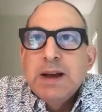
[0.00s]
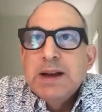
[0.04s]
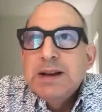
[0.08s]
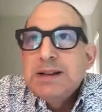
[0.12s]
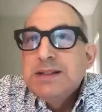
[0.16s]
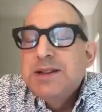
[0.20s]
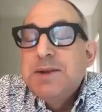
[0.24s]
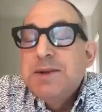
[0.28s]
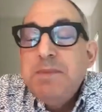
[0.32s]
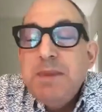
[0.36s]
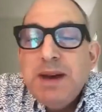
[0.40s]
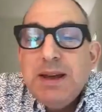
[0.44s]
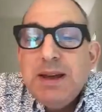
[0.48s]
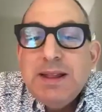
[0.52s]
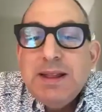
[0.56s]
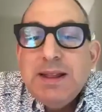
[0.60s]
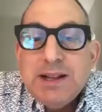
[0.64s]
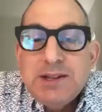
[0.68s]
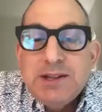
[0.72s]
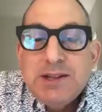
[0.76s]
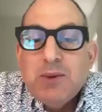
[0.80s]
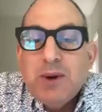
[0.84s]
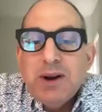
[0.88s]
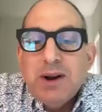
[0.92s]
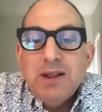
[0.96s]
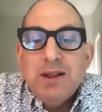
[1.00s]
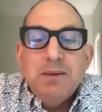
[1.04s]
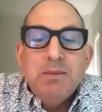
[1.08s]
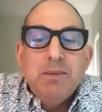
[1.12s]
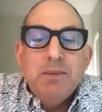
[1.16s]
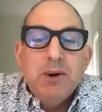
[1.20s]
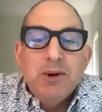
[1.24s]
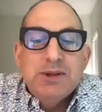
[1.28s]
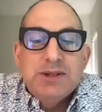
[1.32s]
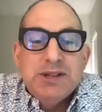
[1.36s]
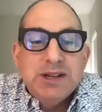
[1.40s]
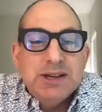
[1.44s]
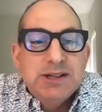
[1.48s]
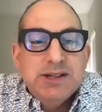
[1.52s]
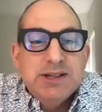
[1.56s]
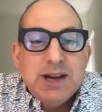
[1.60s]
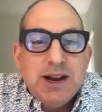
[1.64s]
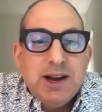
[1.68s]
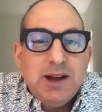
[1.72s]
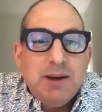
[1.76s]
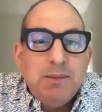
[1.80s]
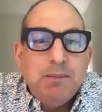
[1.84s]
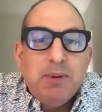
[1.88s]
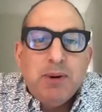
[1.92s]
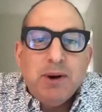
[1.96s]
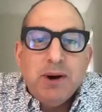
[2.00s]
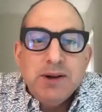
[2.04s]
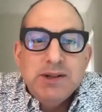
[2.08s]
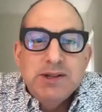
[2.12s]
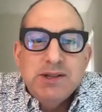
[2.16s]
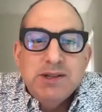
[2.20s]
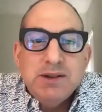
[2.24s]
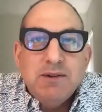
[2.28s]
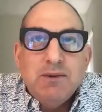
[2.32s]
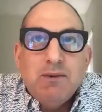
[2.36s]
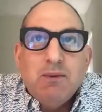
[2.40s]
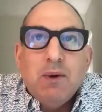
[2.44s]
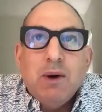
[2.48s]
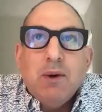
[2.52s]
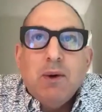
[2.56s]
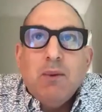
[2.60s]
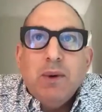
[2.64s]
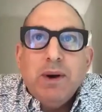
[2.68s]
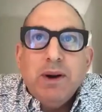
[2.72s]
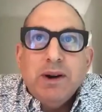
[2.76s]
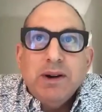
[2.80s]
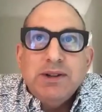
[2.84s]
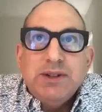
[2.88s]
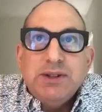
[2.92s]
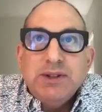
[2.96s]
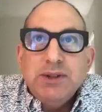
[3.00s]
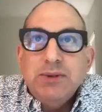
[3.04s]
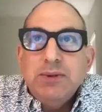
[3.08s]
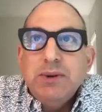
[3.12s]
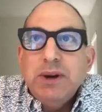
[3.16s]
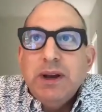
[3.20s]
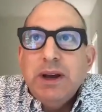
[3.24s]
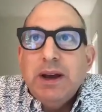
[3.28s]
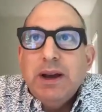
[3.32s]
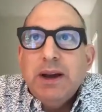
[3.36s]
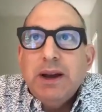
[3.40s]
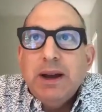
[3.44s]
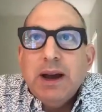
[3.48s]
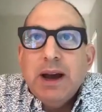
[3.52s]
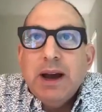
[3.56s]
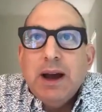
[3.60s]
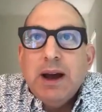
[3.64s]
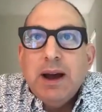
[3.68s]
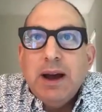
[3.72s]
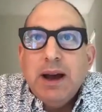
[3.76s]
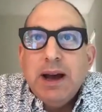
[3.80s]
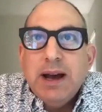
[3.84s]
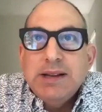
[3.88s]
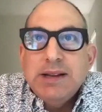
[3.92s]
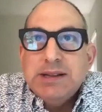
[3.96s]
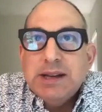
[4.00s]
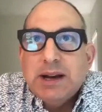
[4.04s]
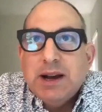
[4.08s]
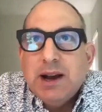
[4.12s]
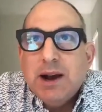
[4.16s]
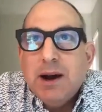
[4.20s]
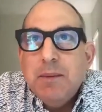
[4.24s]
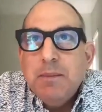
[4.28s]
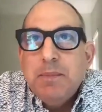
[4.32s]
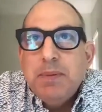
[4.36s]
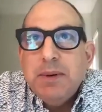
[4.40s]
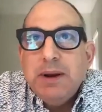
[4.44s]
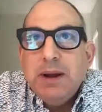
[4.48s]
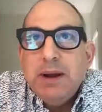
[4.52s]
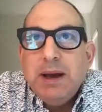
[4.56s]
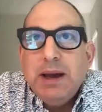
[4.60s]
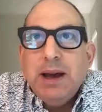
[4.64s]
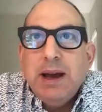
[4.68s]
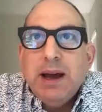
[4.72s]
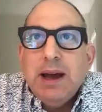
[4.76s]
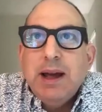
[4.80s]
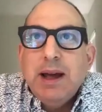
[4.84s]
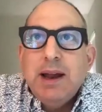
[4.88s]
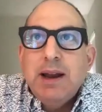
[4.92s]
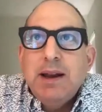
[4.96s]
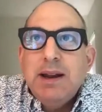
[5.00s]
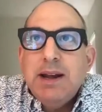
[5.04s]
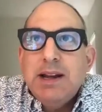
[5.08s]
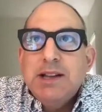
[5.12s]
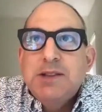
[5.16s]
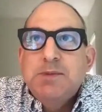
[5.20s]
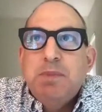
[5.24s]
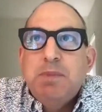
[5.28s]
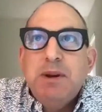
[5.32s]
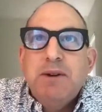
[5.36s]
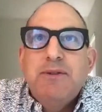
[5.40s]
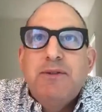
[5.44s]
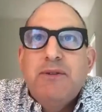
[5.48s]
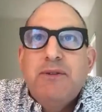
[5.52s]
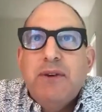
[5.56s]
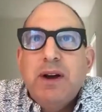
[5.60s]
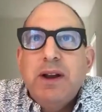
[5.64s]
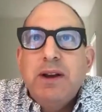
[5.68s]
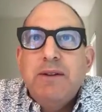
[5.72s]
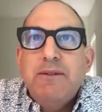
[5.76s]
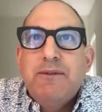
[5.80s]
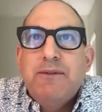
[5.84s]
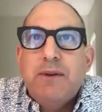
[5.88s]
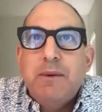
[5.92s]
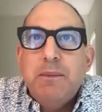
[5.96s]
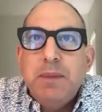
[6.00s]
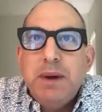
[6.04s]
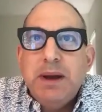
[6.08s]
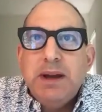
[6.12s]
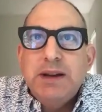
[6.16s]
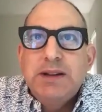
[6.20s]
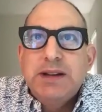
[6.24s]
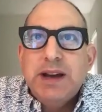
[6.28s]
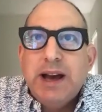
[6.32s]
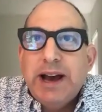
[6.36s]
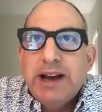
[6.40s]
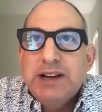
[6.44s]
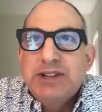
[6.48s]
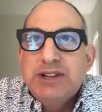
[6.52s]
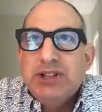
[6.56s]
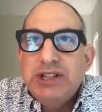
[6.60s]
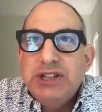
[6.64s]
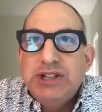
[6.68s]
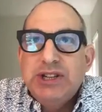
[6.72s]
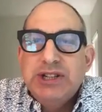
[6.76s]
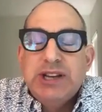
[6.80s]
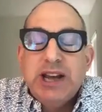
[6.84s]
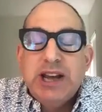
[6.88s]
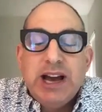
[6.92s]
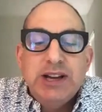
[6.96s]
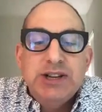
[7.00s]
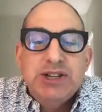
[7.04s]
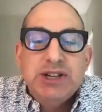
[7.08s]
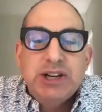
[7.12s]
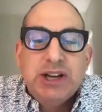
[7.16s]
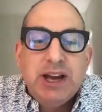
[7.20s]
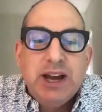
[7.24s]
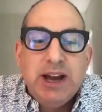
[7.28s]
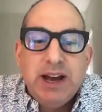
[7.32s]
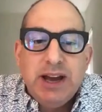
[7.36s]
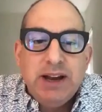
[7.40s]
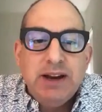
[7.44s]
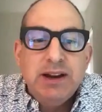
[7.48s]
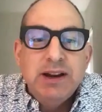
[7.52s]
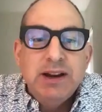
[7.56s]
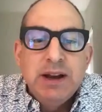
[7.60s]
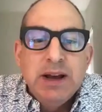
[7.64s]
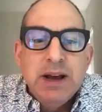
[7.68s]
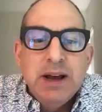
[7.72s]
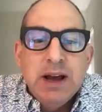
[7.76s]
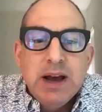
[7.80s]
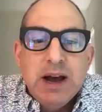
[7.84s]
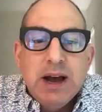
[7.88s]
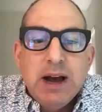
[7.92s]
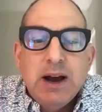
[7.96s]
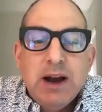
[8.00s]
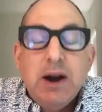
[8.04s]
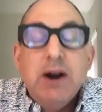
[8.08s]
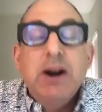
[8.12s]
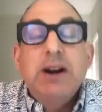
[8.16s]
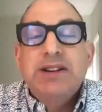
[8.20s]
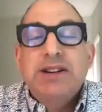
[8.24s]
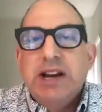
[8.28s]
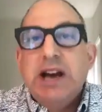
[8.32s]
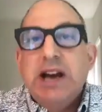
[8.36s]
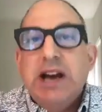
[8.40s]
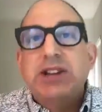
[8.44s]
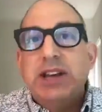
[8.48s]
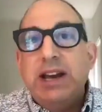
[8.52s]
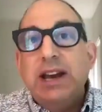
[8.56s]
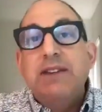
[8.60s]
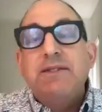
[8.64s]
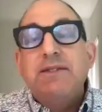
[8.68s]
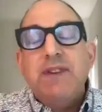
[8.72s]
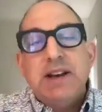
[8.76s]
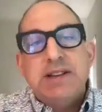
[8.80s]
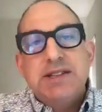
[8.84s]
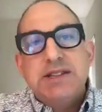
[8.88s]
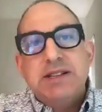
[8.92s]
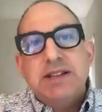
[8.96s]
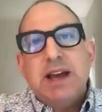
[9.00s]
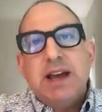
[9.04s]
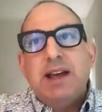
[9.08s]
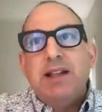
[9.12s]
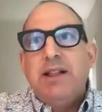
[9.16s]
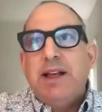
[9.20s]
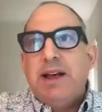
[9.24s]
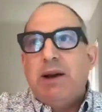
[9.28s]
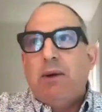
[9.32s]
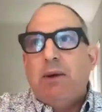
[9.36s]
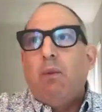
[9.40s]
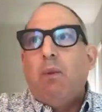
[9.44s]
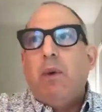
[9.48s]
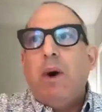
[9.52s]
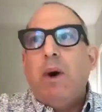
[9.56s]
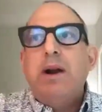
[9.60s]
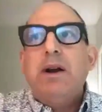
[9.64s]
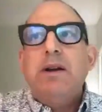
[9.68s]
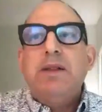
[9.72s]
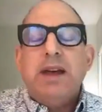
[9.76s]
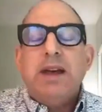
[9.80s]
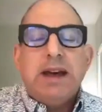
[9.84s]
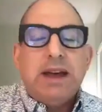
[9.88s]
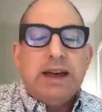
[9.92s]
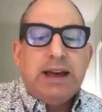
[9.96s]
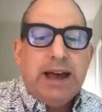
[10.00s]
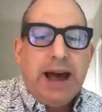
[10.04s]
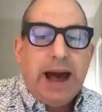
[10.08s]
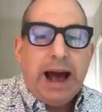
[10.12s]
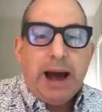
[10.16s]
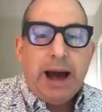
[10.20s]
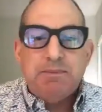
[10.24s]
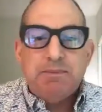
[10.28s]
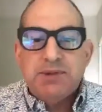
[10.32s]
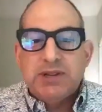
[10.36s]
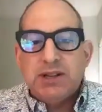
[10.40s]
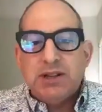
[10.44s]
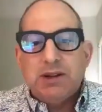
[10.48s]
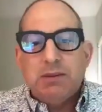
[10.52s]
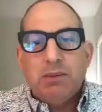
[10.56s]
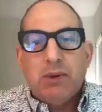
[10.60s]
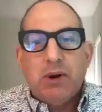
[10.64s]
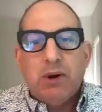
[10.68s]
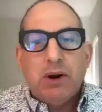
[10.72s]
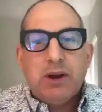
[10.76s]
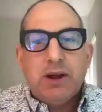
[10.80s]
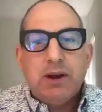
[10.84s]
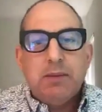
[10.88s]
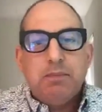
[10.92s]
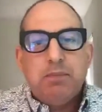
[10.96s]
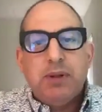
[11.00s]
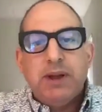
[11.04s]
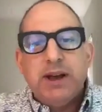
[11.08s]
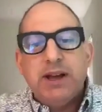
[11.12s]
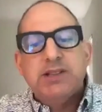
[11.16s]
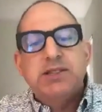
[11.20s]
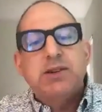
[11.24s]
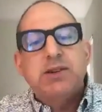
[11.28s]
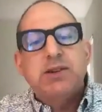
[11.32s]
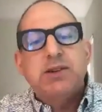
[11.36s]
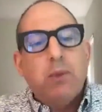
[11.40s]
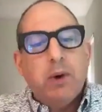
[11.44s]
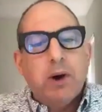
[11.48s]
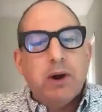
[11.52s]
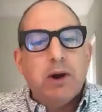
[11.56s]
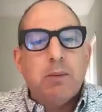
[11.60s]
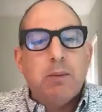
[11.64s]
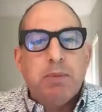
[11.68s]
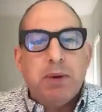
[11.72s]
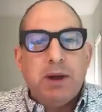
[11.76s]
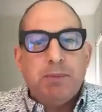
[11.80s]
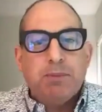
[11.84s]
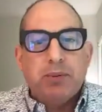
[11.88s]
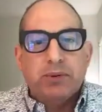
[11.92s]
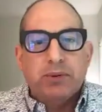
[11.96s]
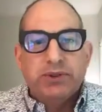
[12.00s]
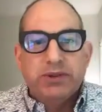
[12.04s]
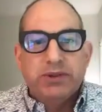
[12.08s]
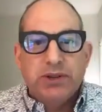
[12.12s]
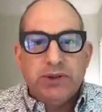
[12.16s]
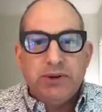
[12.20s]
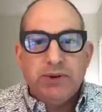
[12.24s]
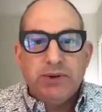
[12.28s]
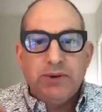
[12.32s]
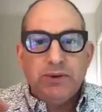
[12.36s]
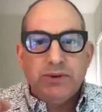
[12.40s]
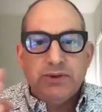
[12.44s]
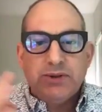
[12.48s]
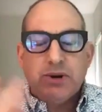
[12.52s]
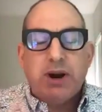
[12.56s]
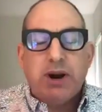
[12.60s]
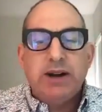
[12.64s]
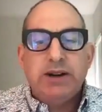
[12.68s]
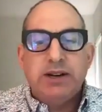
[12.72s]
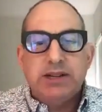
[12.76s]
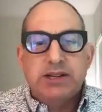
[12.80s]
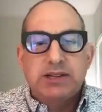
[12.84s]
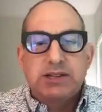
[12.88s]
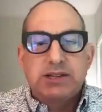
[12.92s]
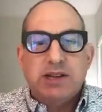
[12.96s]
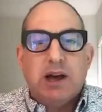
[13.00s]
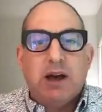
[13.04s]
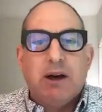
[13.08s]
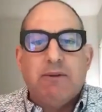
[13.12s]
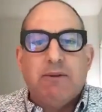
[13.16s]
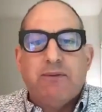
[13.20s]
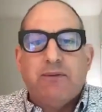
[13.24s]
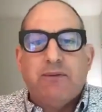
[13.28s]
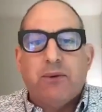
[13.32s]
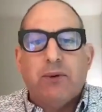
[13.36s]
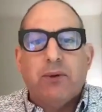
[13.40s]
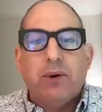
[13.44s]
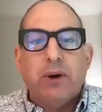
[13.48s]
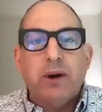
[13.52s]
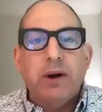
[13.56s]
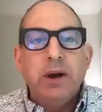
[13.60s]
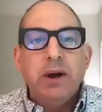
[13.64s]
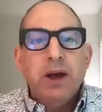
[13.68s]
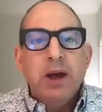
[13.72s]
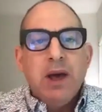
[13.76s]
To me, that's one of the most exciting parts of what we're doing as a company. And it's been fun for me to actually just educate or to actually investigate, like, what are the gaps in the marketplace and what are people trying to solve for?